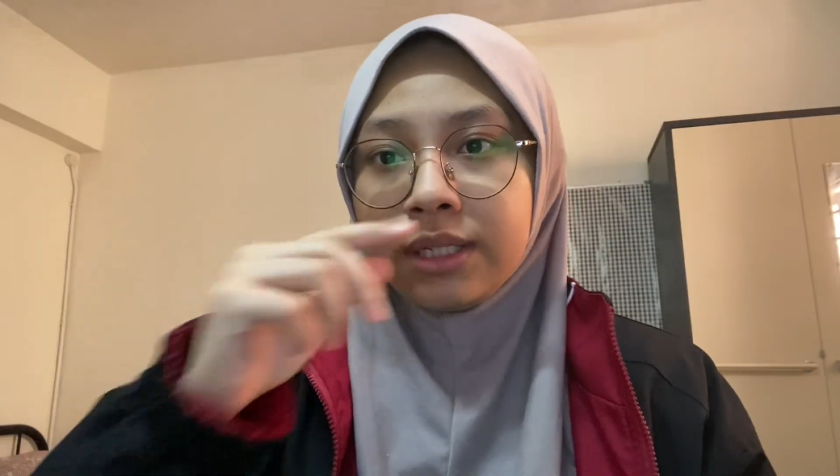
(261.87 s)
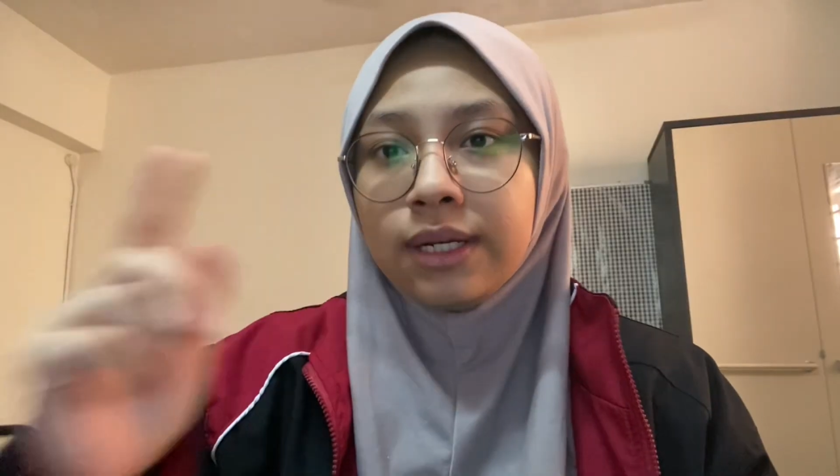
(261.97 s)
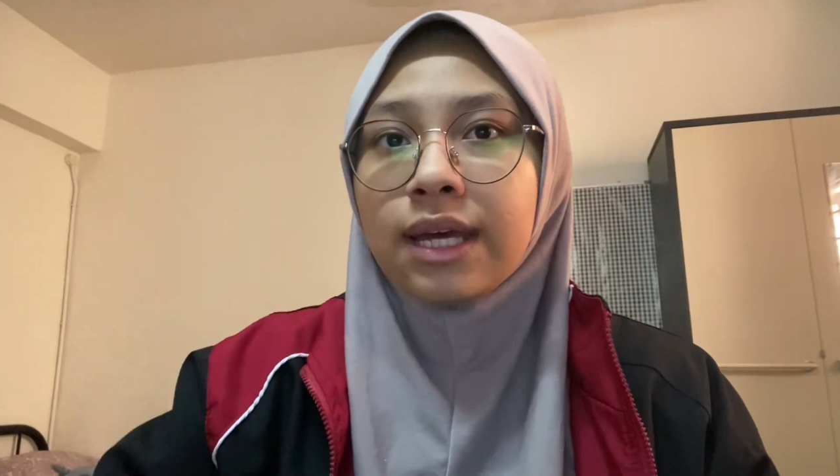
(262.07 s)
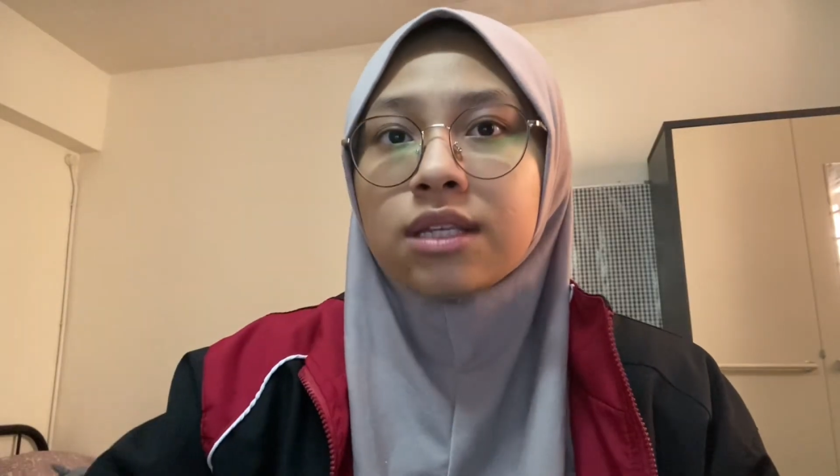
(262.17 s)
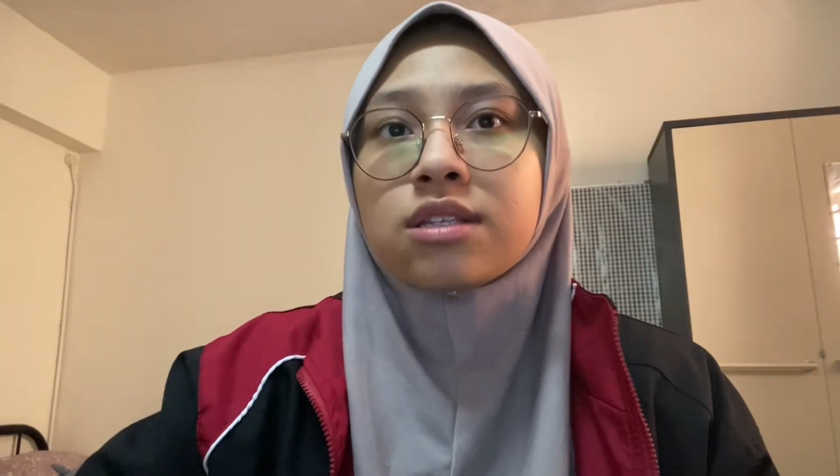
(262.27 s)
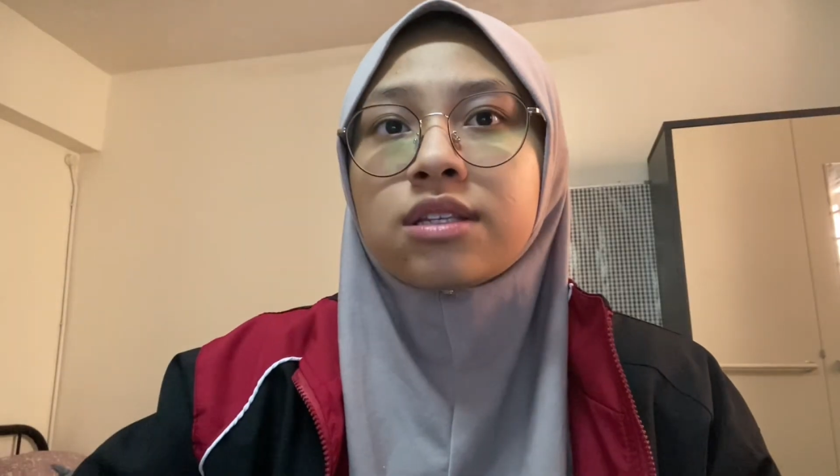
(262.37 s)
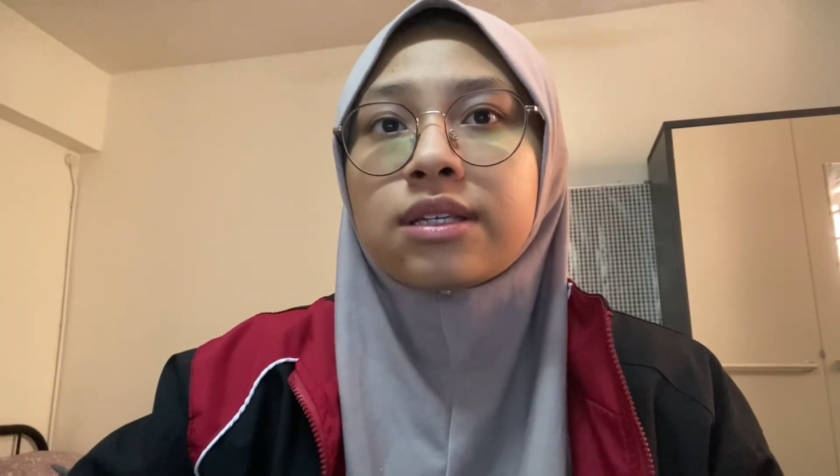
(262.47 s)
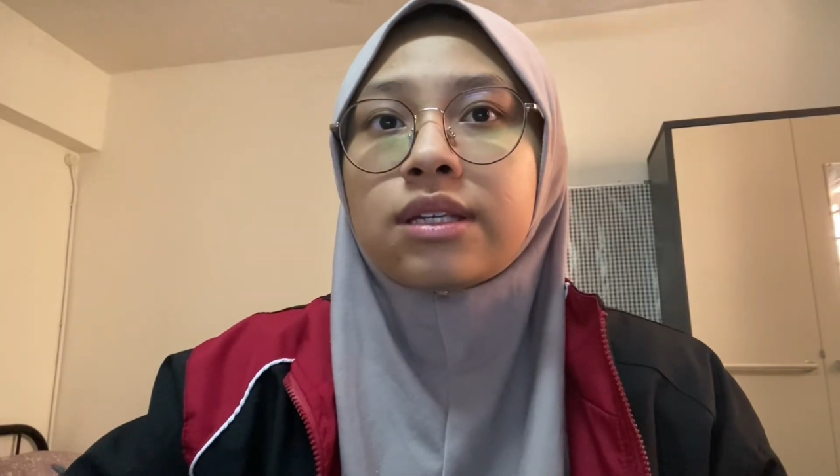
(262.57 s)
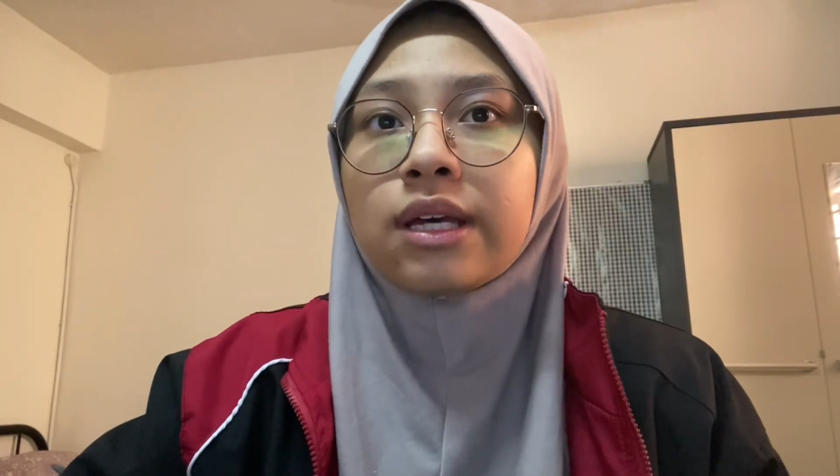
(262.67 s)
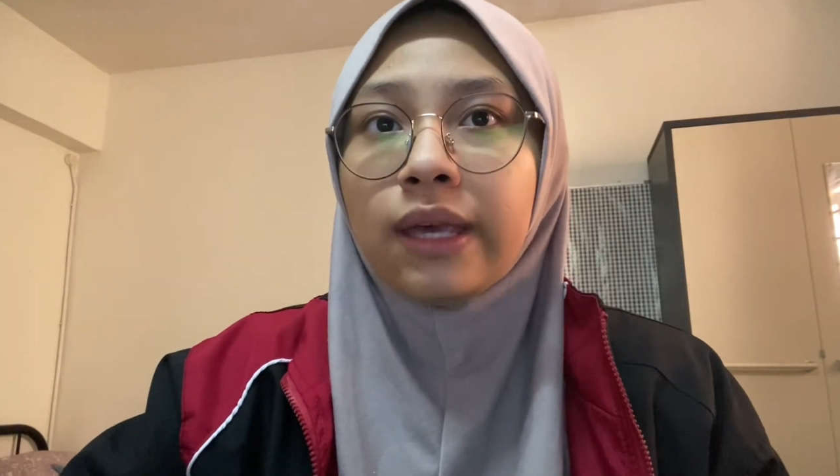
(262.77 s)
next
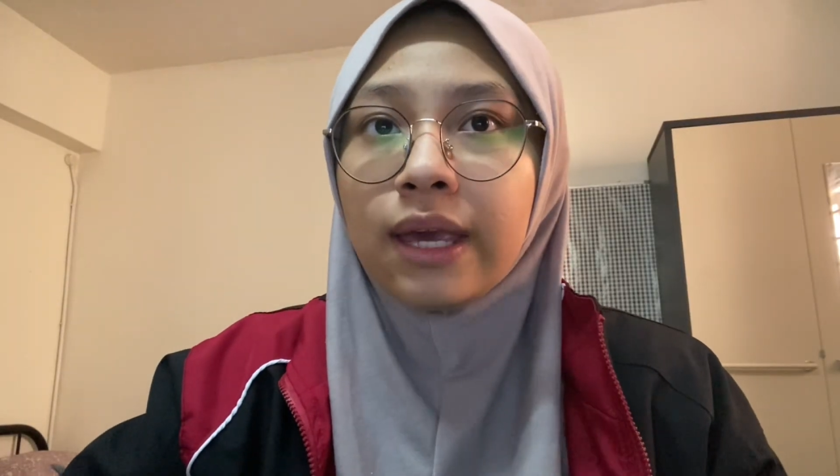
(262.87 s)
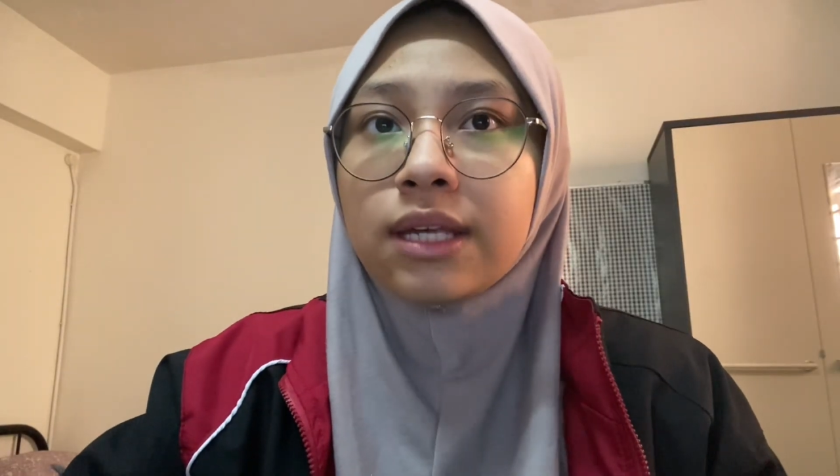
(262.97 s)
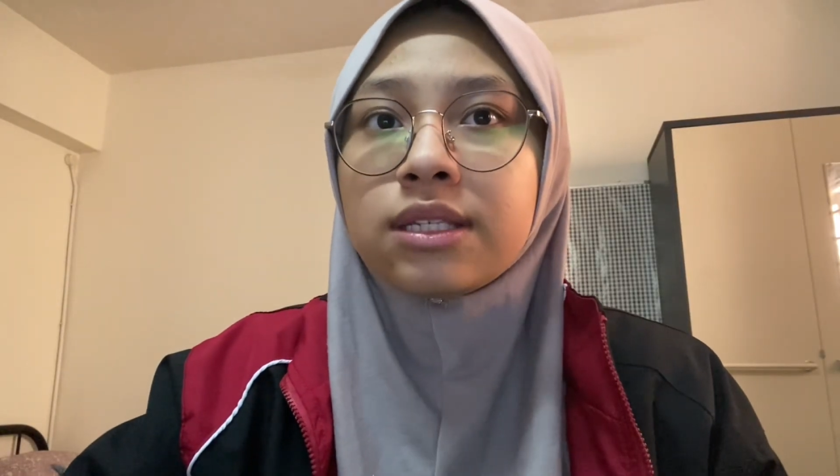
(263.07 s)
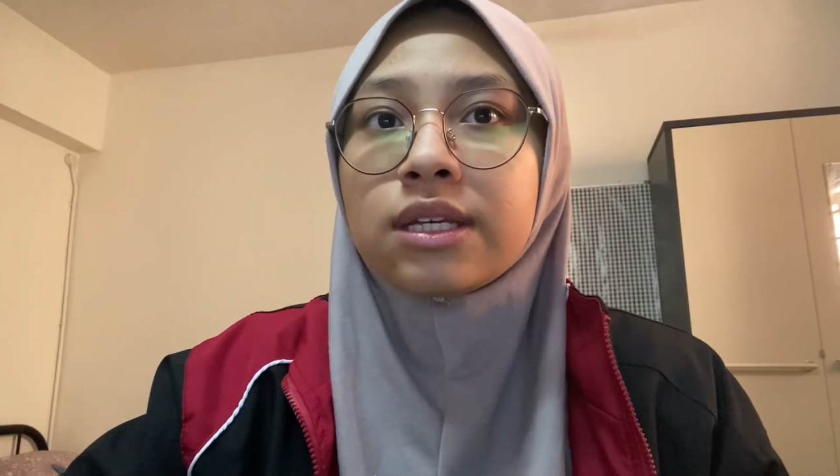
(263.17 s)
case